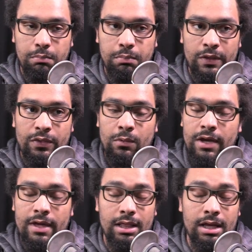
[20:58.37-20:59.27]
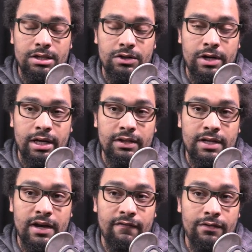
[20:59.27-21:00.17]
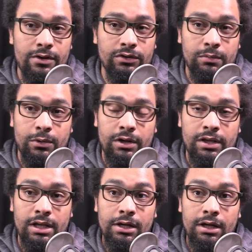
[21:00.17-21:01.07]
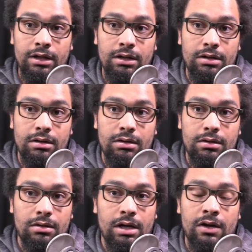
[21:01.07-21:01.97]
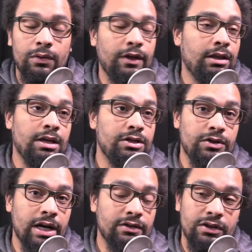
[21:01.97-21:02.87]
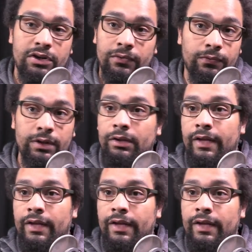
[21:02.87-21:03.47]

but the way that Legend Dragons have their support in there, I don't think Legend Dragons are going to feel